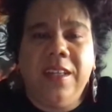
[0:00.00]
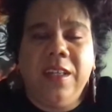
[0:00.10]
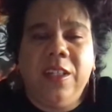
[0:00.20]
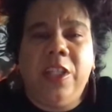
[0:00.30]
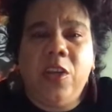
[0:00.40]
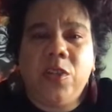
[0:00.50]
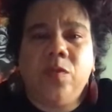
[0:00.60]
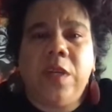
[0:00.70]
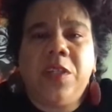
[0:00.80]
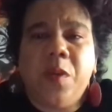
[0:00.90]
there's a
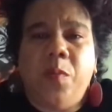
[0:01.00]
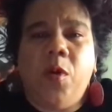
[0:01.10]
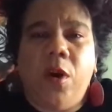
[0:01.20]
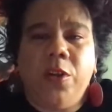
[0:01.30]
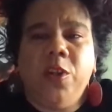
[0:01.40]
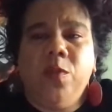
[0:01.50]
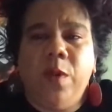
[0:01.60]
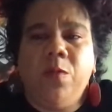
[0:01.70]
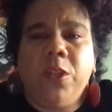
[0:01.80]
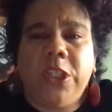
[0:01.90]
reason Paul
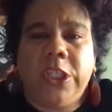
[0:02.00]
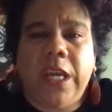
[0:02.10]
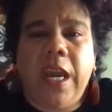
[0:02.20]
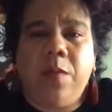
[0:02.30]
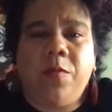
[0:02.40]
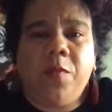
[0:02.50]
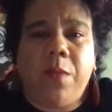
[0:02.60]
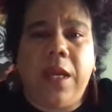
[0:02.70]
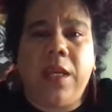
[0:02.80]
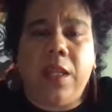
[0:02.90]
Newman was shamed for
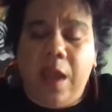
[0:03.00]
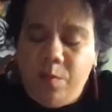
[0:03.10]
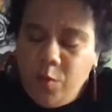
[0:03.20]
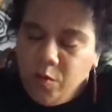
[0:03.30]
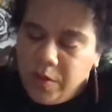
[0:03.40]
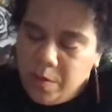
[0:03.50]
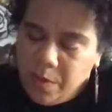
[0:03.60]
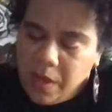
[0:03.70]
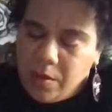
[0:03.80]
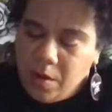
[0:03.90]
making that movie
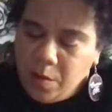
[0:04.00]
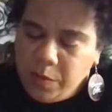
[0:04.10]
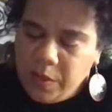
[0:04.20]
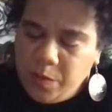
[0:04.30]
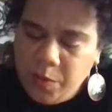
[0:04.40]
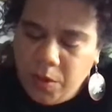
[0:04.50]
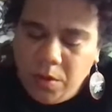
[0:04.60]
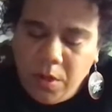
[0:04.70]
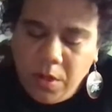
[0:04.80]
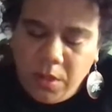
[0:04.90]
about our people,
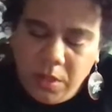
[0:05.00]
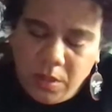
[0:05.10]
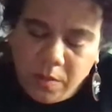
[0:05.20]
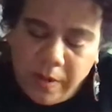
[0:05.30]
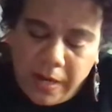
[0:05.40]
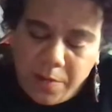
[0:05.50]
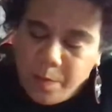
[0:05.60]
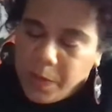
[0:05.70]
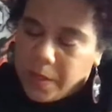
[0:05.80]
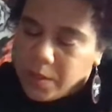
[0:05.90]
right?
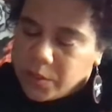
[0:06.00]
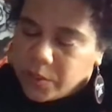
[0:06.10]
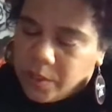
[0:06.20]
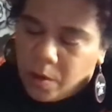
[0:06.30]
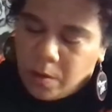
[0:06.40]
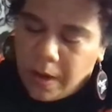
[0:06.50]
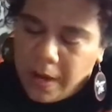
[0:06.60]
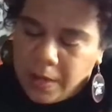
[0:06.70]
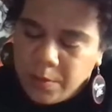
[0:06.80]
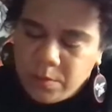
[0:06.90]

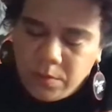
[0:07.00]
So